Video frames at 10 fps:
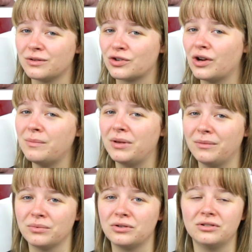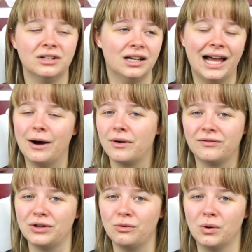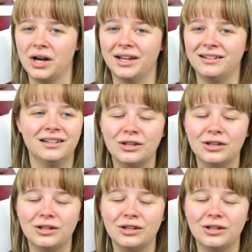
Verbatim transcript: treat people however you want.